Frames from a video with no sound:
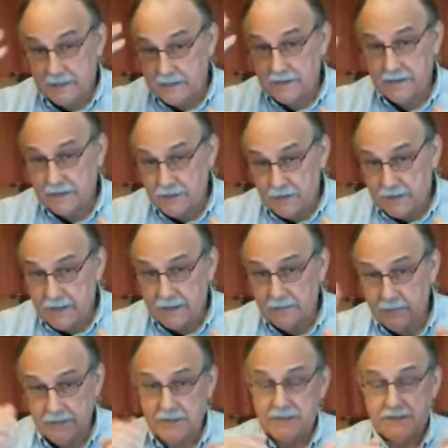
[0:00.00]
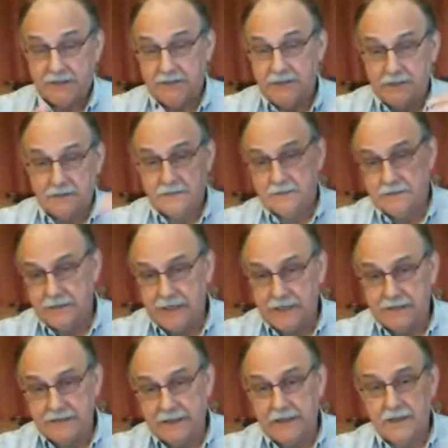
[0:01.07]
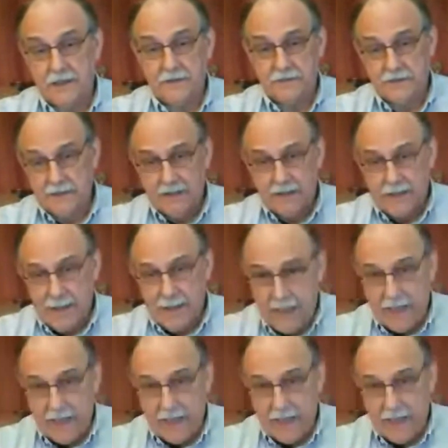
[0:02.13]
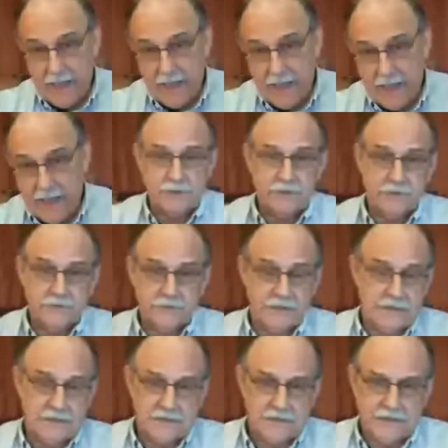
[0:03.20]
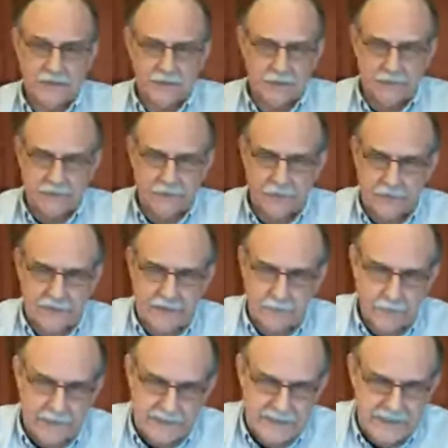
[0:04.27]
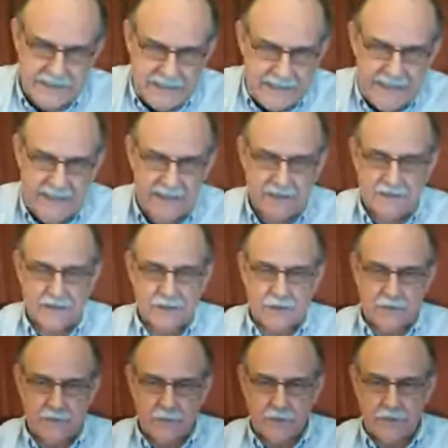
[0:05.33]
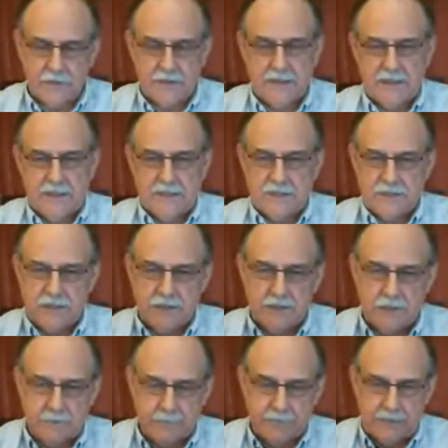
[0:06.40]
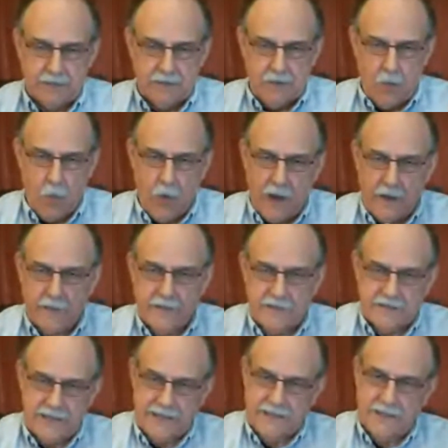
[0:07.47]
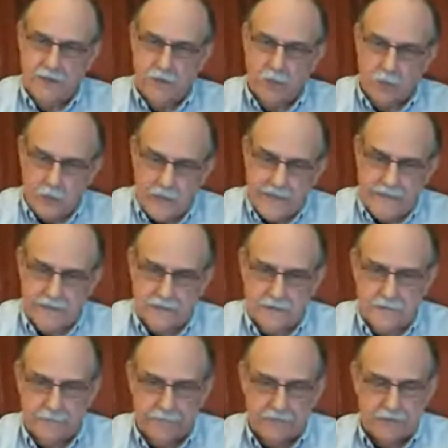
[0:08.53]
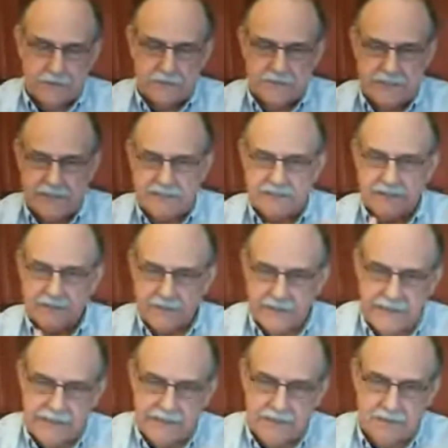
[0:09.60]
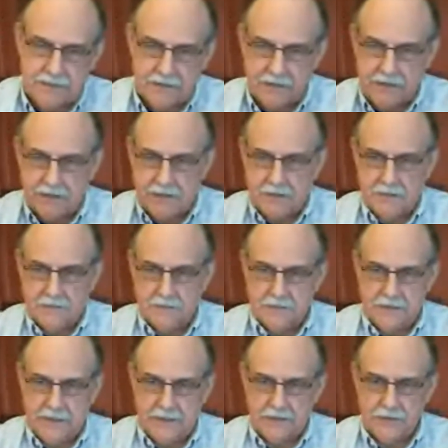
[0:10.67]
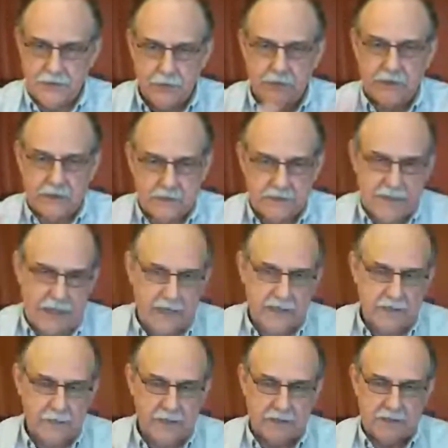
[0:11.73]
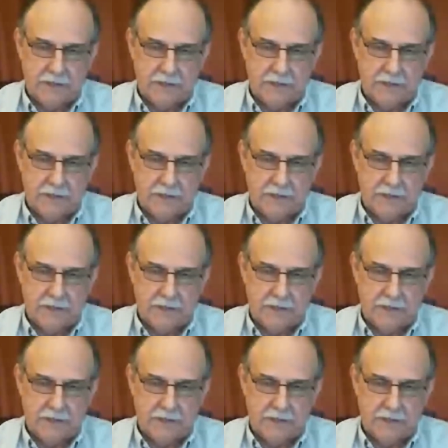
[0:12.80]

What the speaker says: it in your head because you got to take off A before you can reach D and so forth. So while the technical writer takes the lead in doing a document,